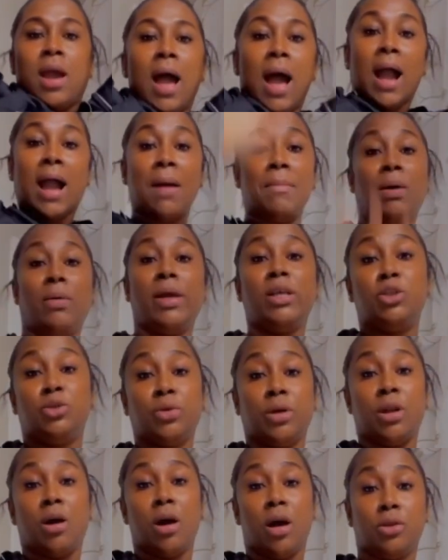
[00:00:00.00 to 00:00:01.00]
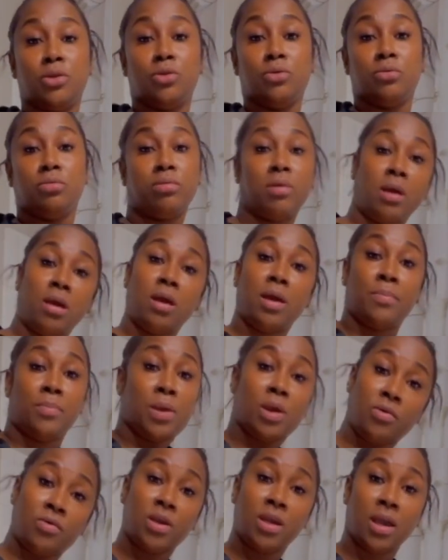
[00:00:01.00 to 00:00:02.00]
I got my waist trainer on too.
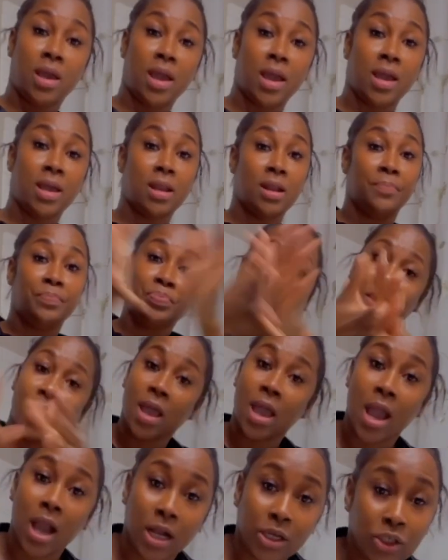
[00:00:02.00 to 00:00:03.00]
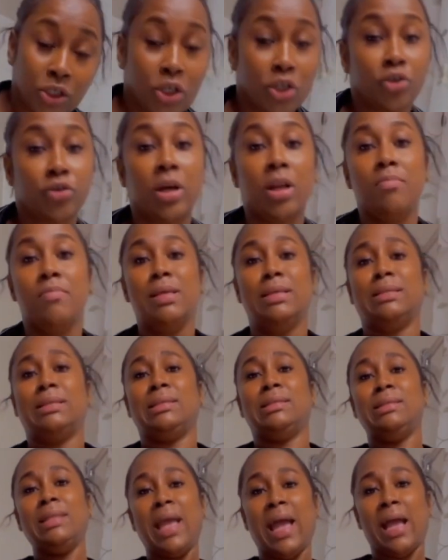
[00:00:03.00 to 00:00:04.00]
Period girl's trying to be
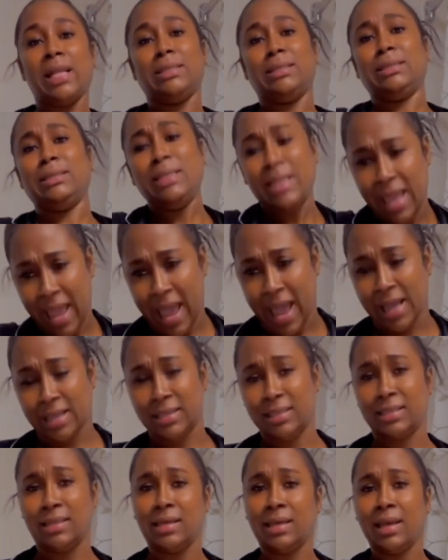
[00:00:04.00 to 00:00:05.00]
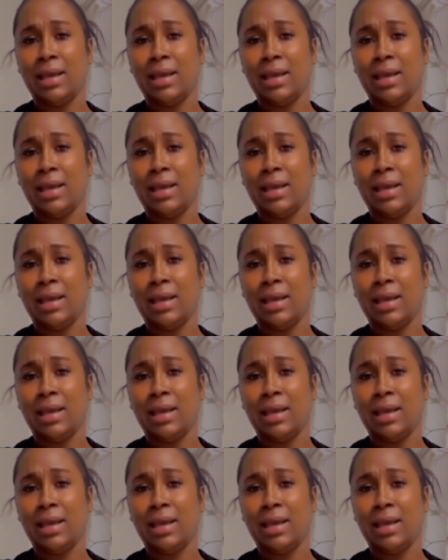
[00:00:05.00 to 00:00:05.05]
snatch, snatch.